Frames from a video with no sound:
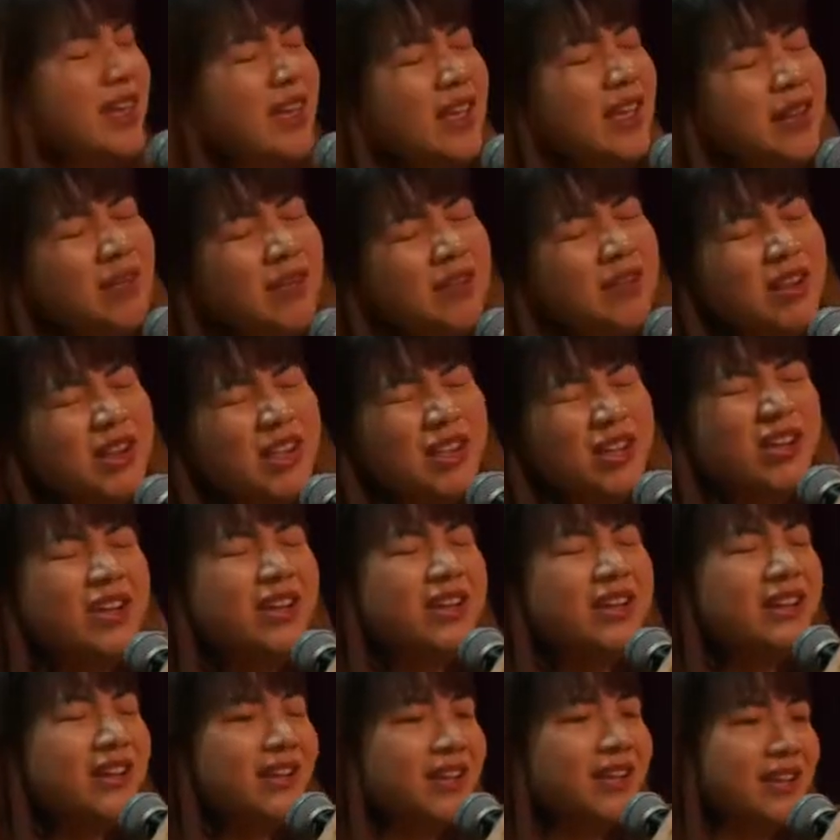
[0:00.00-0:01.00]
keep
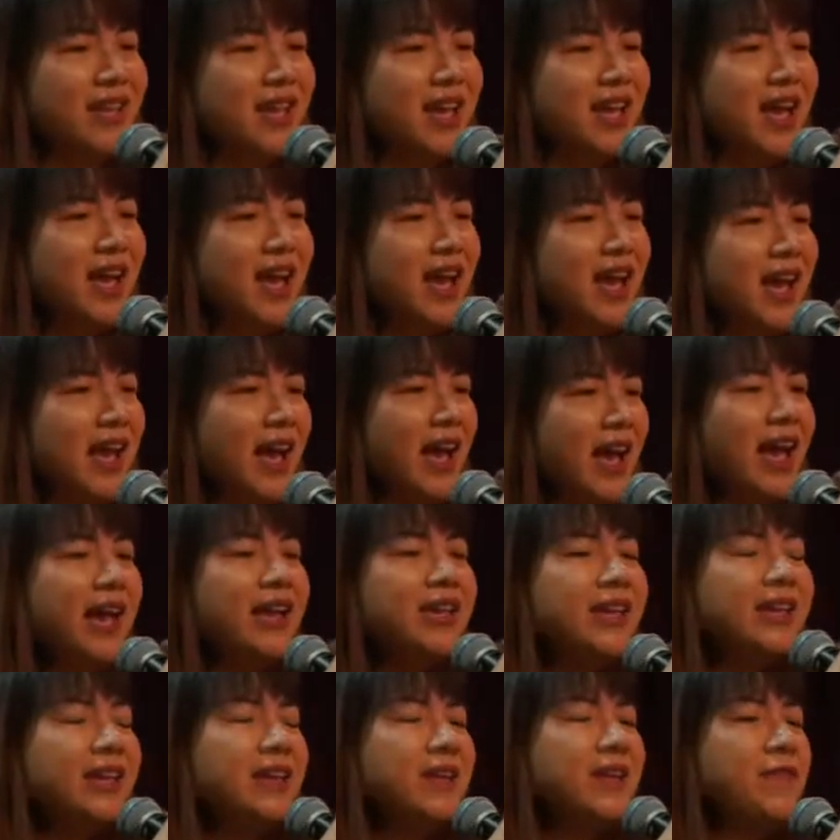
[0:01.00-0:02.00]
looking,
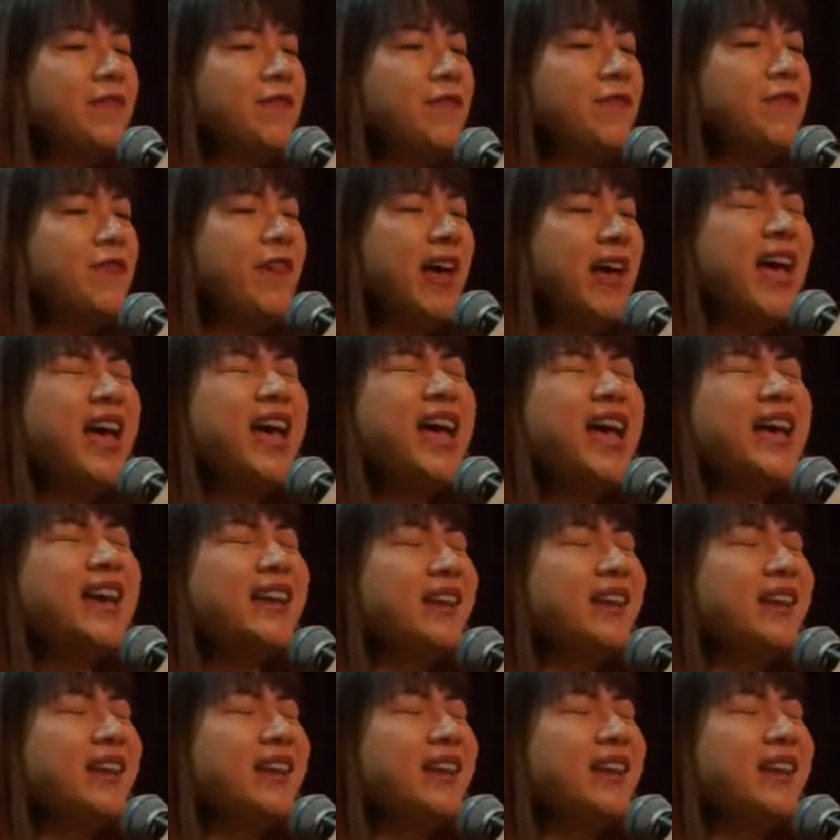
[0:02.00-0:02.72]
I keep finding.